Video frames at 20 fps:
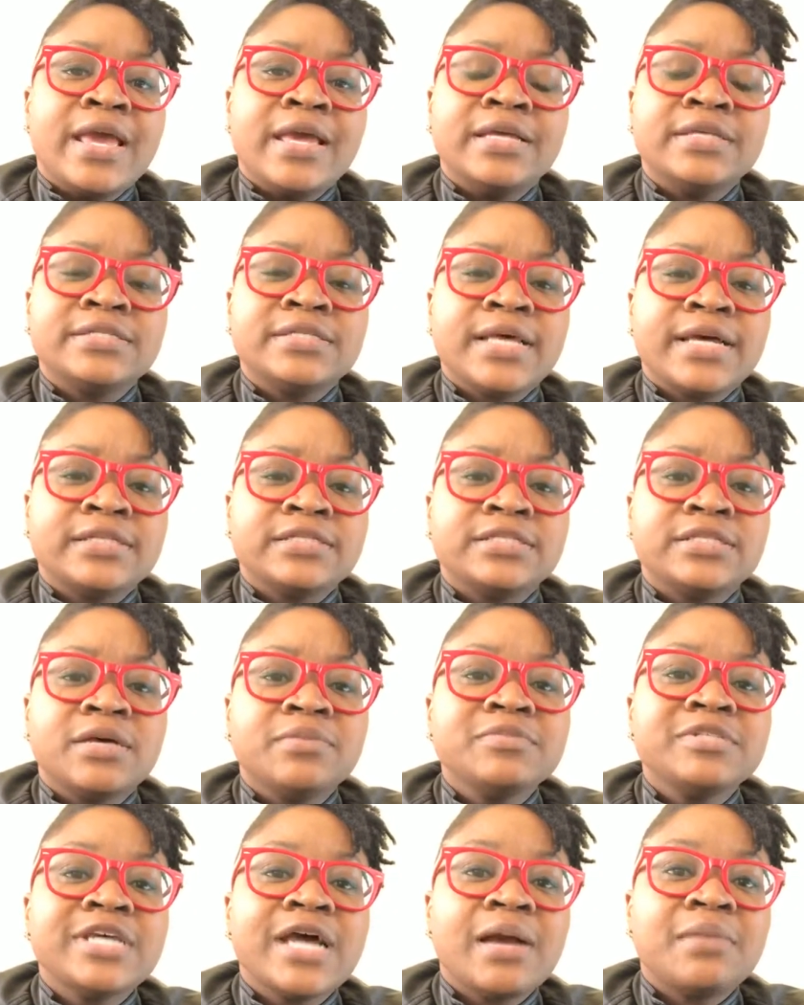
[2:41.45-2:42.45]
is that
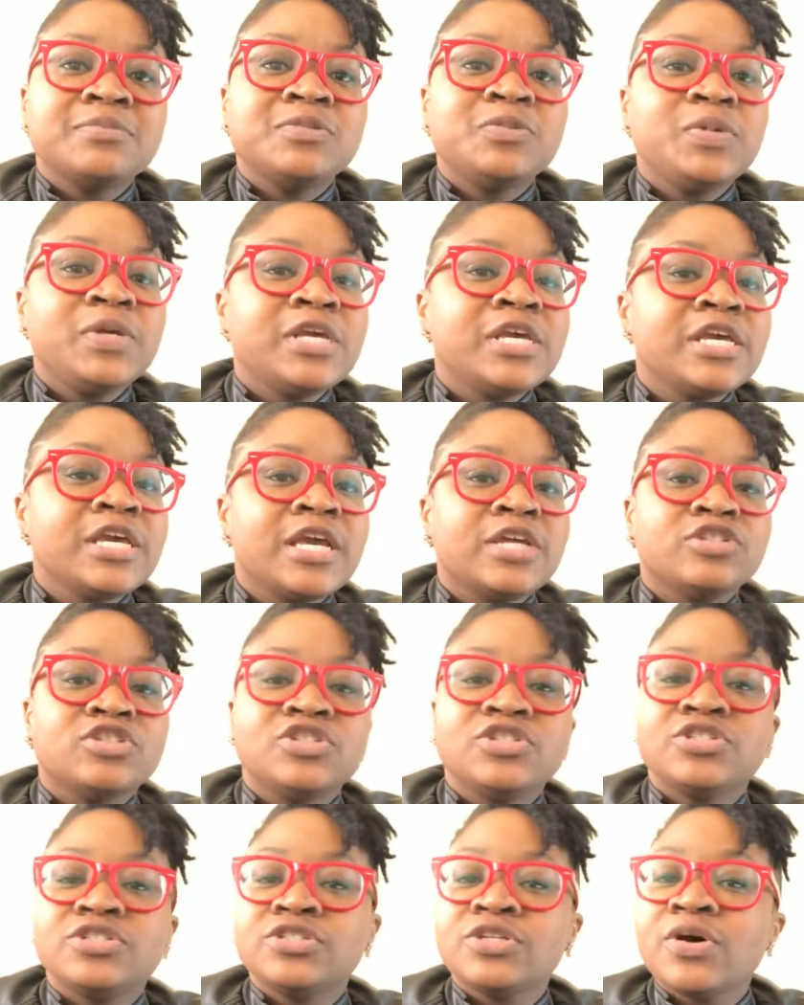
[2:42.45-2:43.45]
sometimes we can get
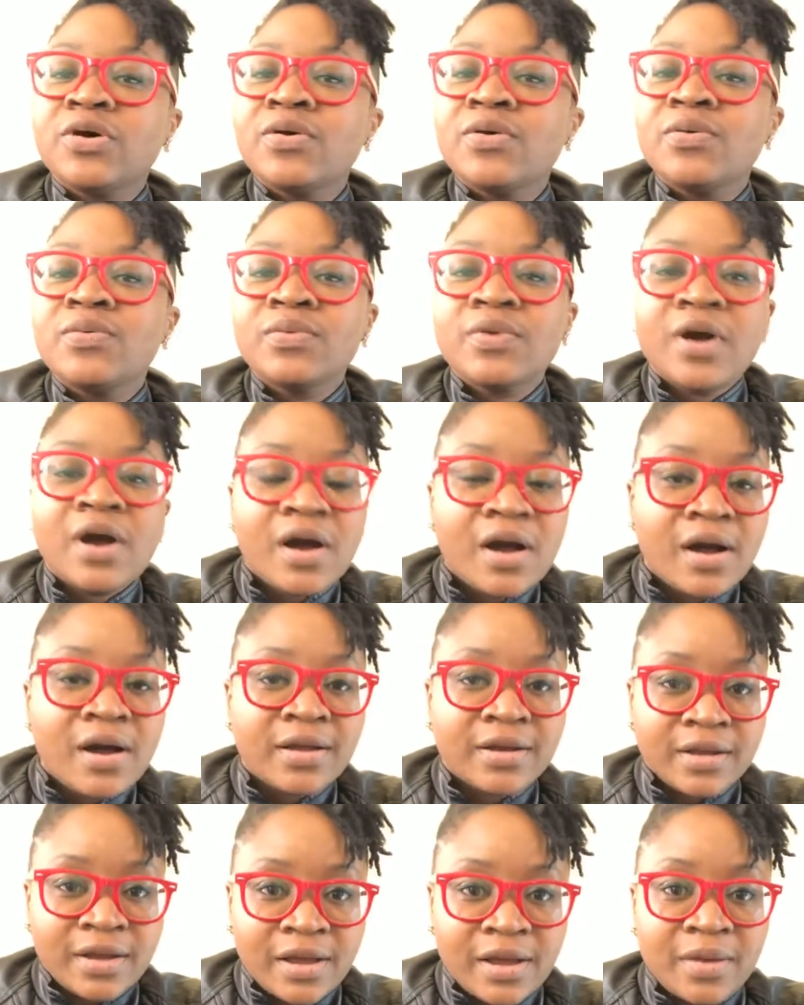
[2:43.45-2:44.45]
so
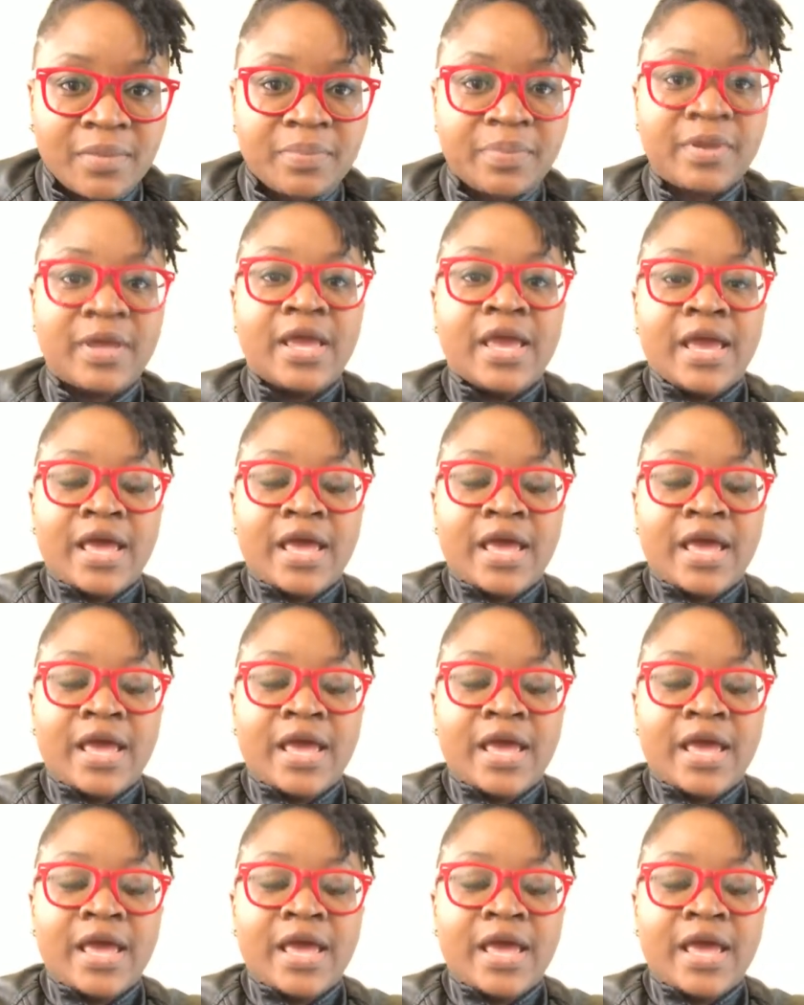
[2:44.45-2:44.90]
caught up